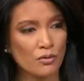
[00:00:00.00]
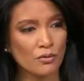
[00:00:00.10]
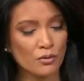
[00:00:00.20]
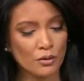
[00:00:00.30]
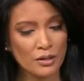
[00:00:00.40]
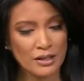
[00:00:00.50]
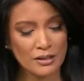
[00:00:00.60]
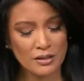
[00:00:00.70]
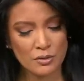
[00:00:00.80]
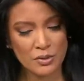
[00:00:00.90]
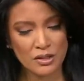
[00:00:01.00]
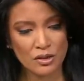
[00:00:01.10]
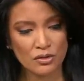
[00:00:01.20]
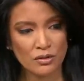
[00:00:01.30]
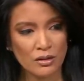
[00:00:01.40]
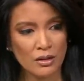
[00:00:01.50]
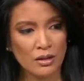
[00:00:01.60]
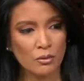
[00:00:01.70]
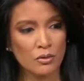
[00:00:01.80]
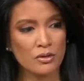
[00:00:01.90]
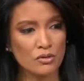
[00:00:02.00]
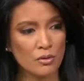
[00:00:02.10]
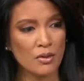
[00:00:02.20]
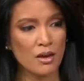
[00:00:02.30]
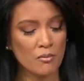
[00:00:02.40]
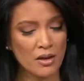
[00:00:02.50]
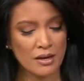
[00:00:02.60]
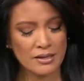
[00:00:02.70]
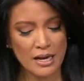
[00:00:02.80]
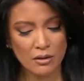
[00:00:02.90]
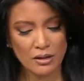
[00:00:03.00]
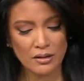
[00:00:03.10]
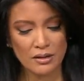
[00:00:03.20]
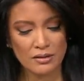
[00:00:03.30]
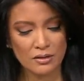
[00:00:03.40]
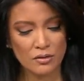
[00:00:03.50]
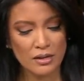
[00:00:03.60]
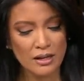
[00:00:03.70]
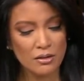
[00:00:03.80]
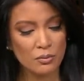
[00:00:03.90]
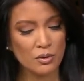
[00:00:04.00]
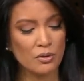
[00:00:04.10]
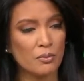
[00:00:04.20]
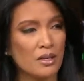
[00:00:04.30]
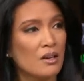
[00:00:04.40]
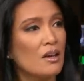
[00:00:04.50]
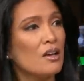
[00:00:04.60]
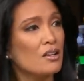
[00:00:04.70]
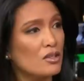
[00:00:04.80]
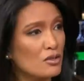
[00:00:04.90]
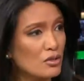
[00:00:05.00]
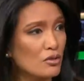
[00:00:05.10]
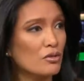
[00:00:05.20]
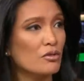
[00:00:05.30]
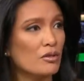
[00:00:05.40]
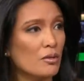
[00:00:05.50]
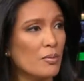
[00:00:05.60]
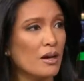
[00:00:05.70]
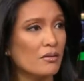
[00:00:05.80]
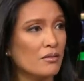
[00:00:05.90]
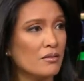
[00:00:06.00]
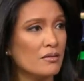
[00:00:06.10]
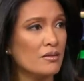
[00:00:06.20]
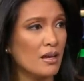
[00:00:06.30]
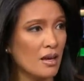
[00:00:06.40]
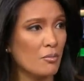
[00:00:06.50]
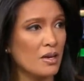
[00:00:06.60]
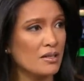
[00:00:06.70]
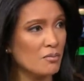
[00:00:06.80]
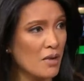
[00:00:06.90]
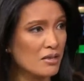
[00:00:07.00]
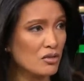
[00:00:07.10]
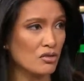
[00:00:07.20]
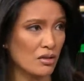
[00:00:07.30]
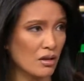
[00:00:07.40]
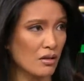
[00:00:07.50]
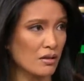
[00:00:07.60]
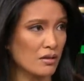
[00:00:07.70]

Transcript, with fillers: of looking at this potentially uh, with the Trump campaign touting this? Do they appear to be concerned about the campaign's messaging yeah, this.